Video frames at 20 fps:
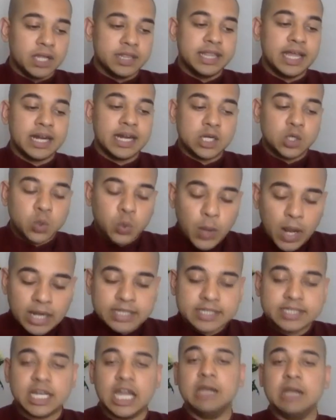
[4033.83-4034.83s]
there are
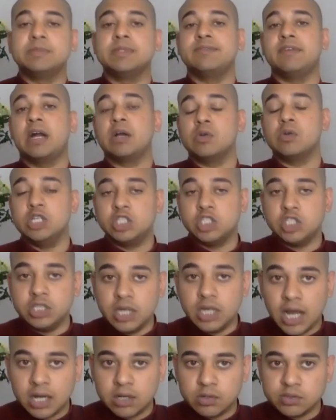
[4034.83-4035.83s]
12 types of
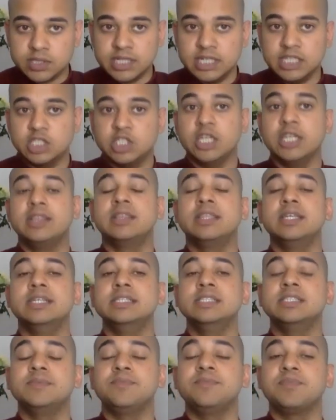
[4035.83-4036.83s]
akusala
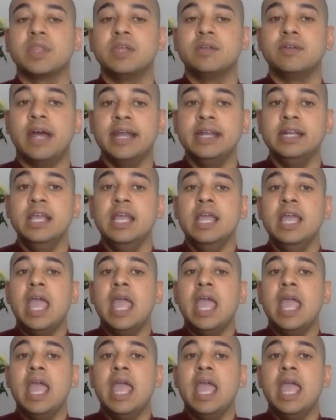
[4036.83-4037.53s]
chittas, right?